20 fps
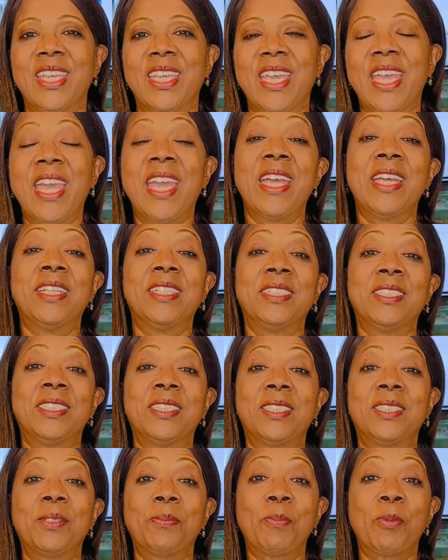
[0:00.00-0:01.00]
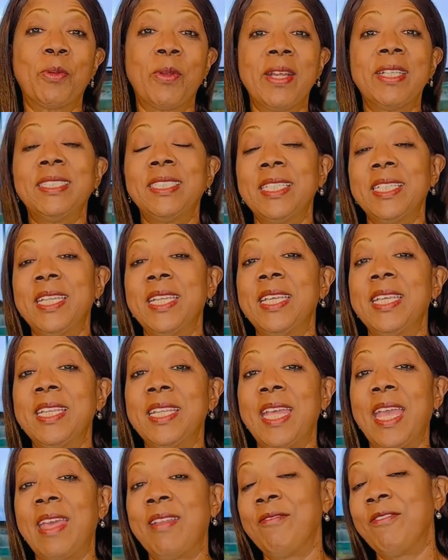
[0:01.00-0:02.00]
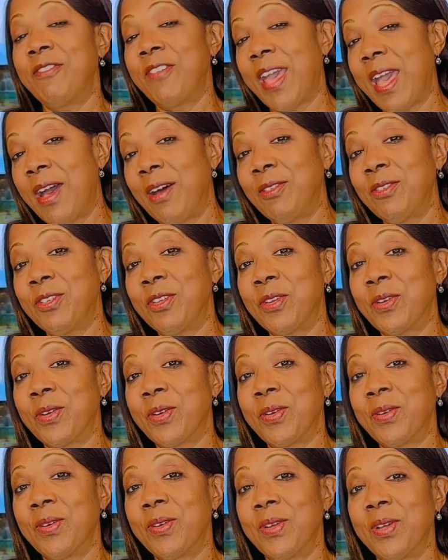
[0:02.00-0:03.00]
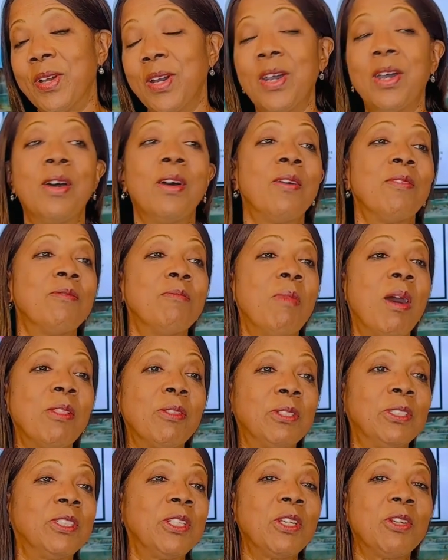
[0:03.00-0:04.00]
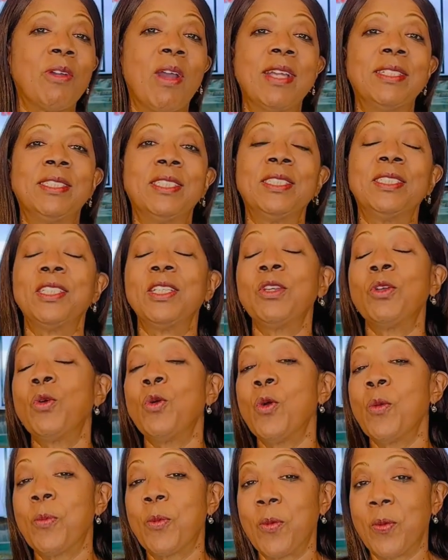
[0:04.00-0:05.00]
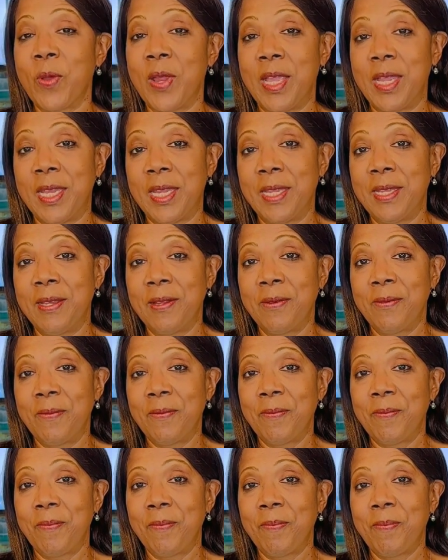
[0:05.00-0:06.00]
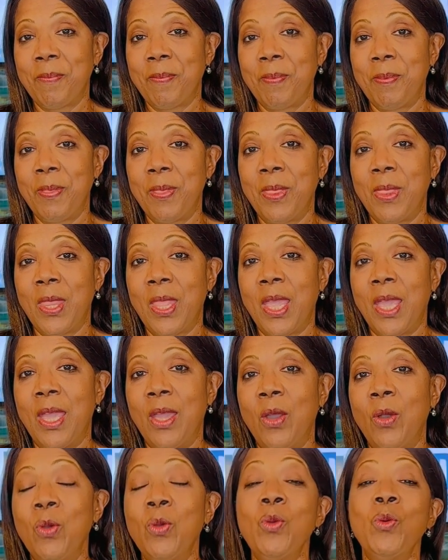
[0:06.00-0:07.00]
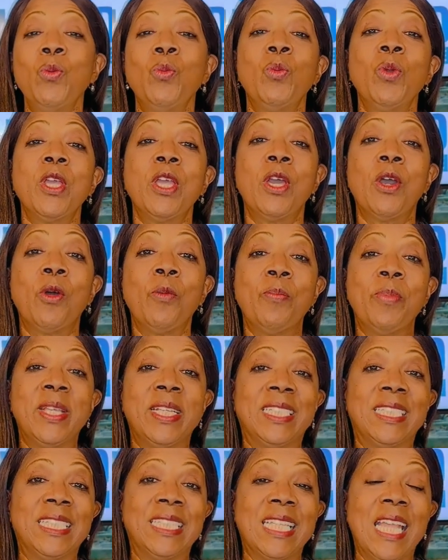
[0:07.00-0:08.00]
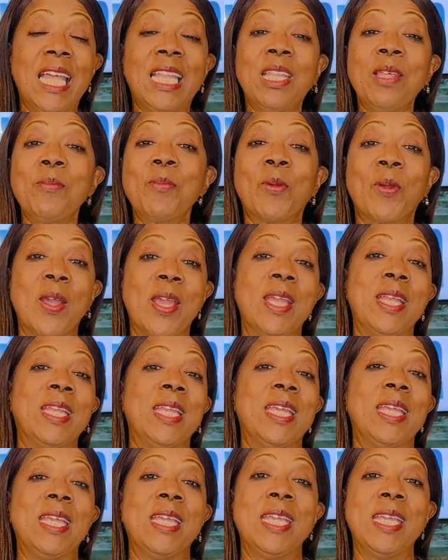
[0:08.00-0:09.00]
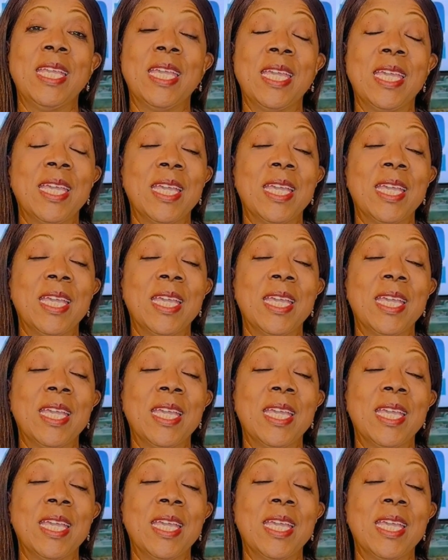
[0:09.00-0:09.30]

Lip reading: As president and founder of Mothers in Crisis Incorporated, who will be celebrating